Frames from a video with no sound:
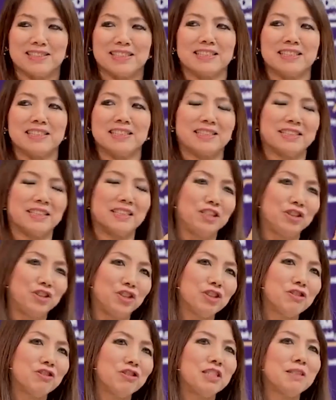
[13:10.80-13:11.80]
I can sell in
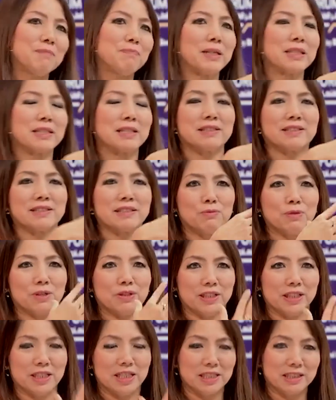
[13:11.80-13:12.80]
Europe, I can sell
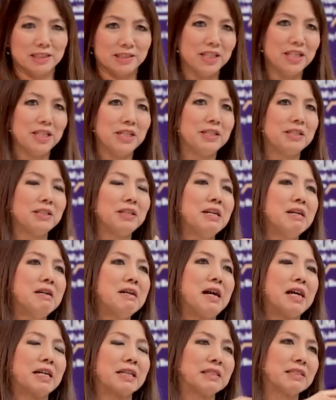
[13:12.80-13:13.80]
within ASEAN,
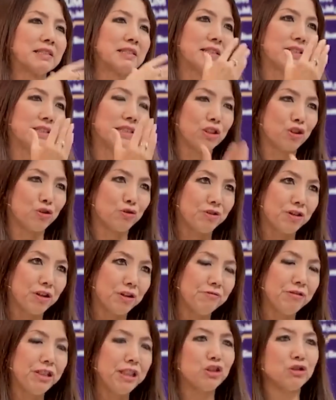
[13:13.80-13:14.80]
I can sell
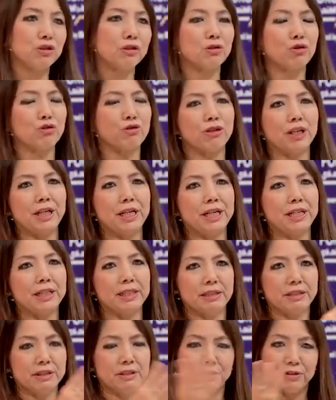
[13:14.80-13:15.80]
intra-regional trade,
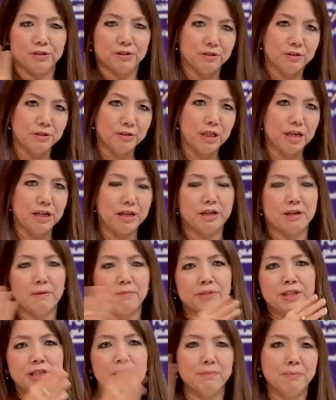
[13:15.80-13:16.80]

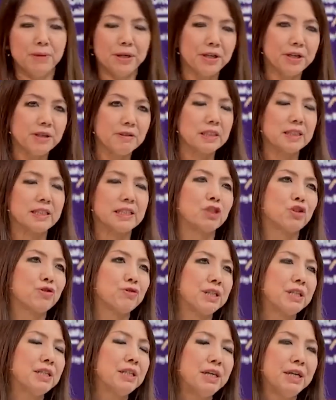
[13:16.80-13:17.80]
EMEA,
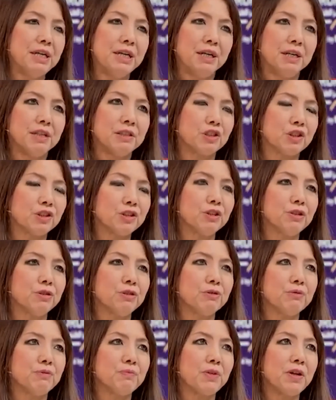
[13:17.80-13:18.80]
etc.
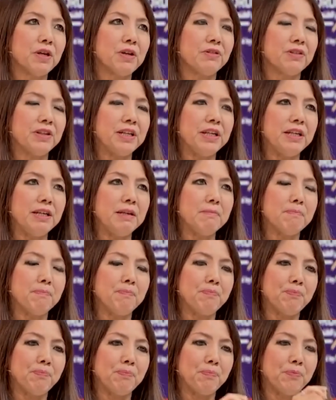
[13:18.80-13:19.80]
So
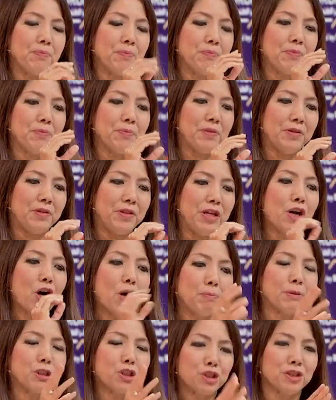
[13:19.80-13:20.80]
the
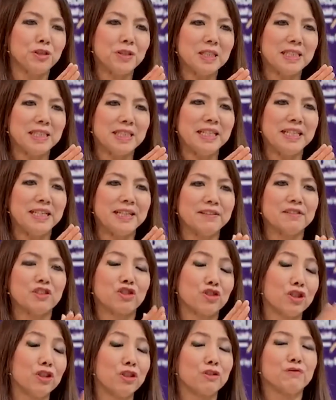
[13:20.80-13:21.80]
opportunity here
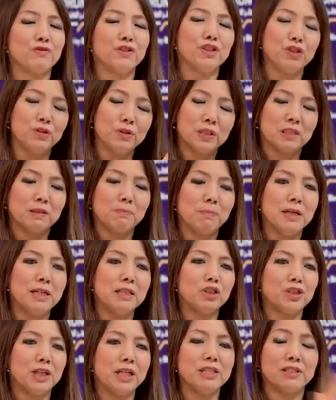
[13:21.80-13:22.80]
is to look for new supply
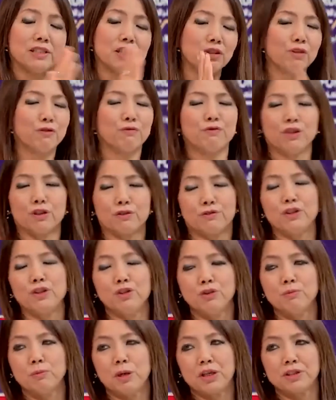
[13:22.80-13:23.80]
chains and look for
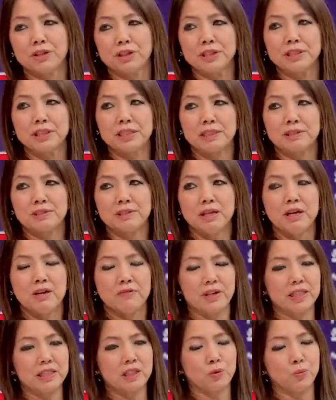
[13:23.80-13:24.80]
new markets.
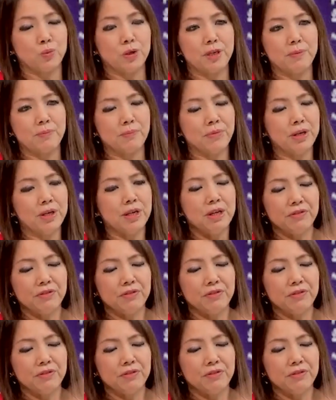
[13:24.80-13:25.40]
That's one.